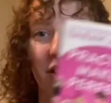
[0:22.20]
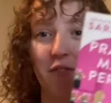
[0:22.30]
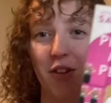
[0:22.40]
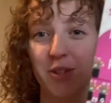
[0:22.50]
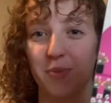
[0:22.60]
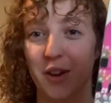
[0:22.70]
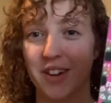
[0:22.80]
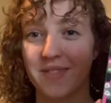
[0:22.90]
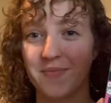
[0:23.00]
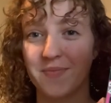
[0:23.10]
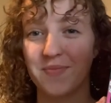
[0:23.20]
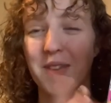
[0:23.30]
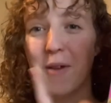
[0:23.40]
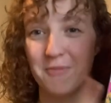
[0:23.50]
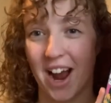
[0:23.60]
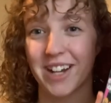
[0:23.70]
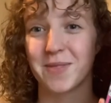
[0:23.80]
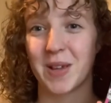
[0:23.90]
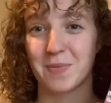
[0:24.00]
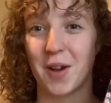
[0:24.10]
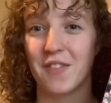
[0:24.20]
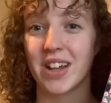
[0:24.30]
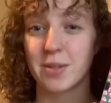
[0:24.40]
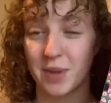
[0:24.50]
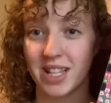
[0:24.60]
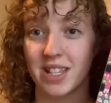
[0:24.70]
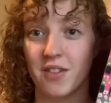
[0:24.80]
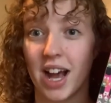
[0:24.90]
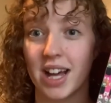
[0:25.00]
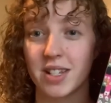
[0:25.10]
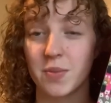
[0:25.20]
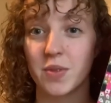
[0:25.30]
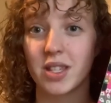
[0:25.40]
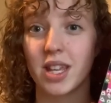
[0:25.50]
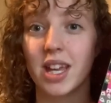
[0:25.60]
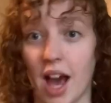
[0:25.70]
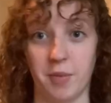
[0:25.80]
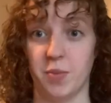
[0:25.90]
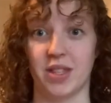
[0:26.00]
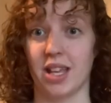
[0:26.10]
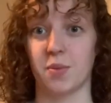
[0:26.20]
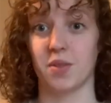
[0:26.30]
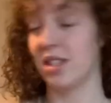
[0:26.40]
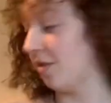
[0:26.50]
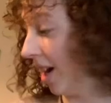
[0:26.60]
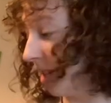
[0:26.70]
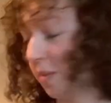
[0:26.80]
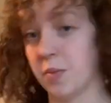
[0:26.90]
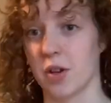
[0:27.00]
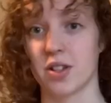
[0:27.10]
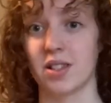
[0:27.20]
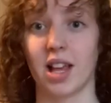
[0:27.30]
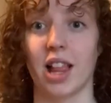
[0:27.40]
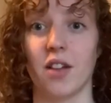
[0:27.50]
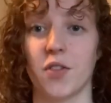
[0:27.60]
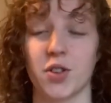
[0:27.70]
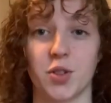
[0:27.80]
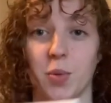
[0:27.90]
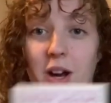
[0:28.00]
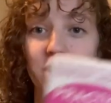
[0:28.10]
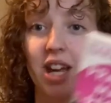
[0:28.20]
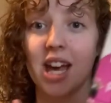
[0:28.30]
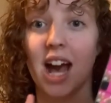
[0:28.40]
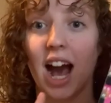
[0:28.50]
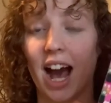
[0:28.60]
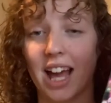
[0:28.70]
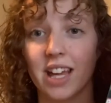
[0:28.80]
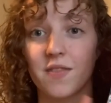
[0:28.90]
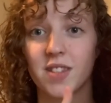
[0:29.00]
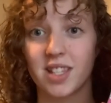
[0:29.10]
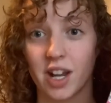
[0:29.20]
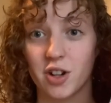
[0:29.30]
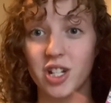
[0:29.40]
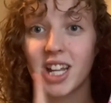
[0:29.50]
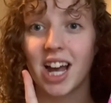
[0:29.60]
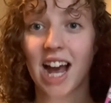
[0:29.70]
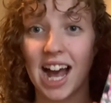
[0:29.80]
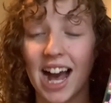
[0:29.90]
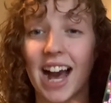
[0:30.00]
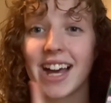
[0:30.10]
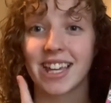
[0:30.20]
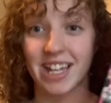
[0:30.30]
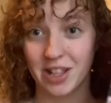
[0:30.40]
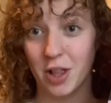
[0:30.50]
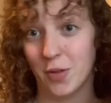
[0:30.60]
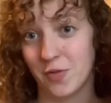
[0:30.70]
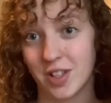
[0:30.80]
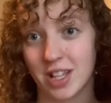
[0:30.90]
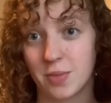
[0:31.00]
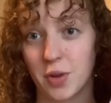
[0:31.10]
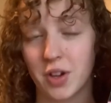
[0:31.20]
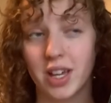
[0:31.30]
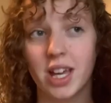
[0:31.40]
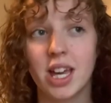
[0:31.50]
First book, Practice Makes Perfect by Sarah Adams. I'm obsessed with Sarah Adams' books. I love her so much. I have searched high and low for this book.